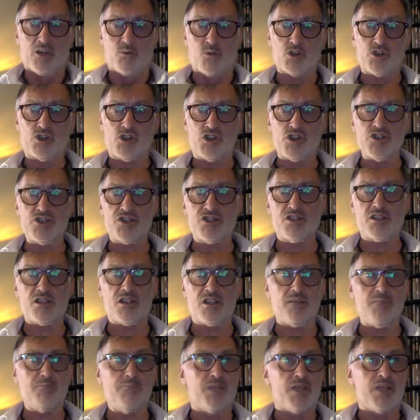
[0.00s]
well she's
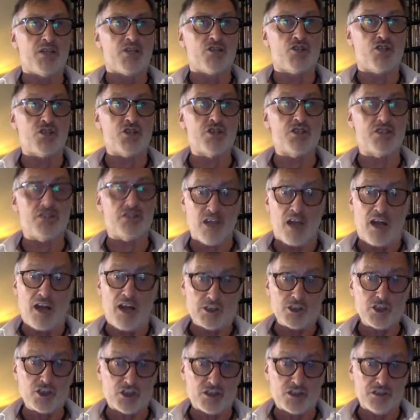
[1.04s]
um, she's
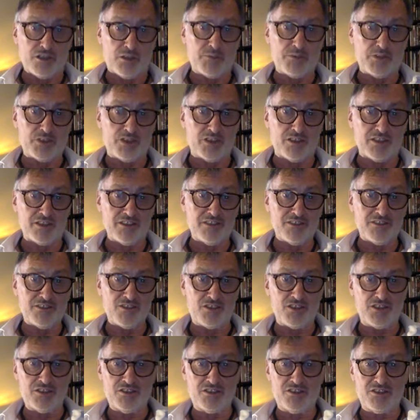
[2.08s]
Dutch originally.
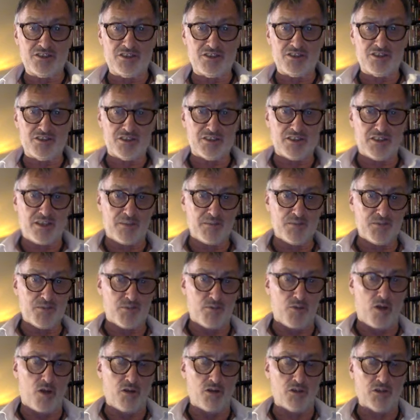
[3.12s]
She oh. she comes
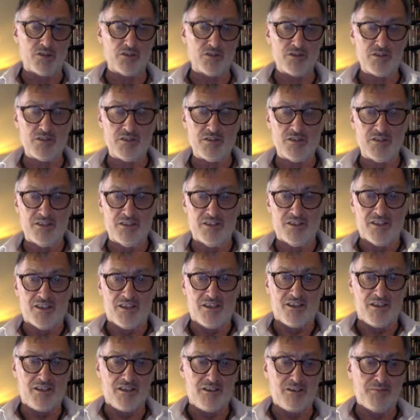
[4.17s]
from Holland,
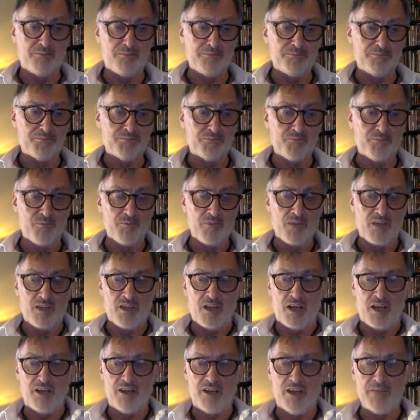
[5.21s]
um,
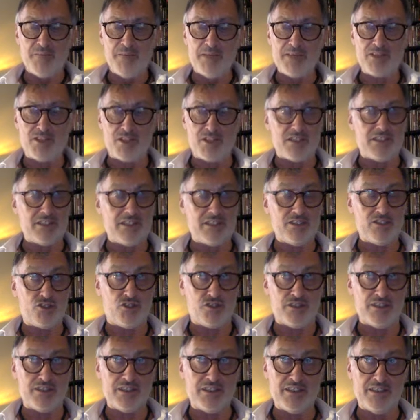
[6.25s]
and I met her
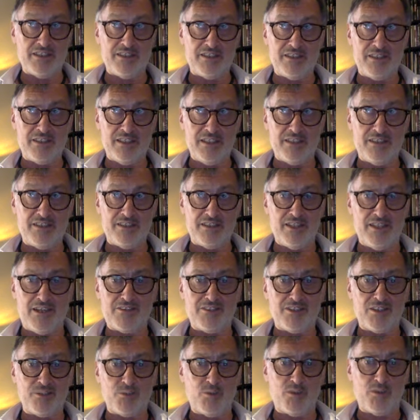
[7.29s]
literally in the in the
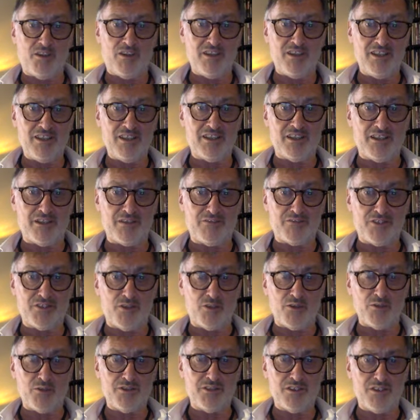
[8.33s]
area where I live. You
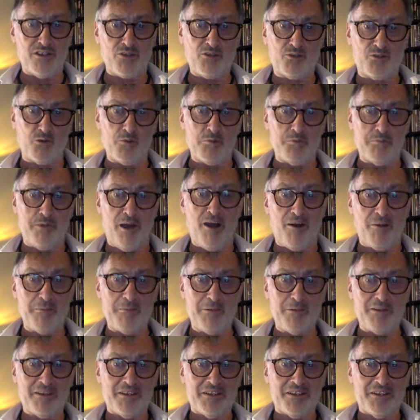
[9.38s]
know, in the local pub,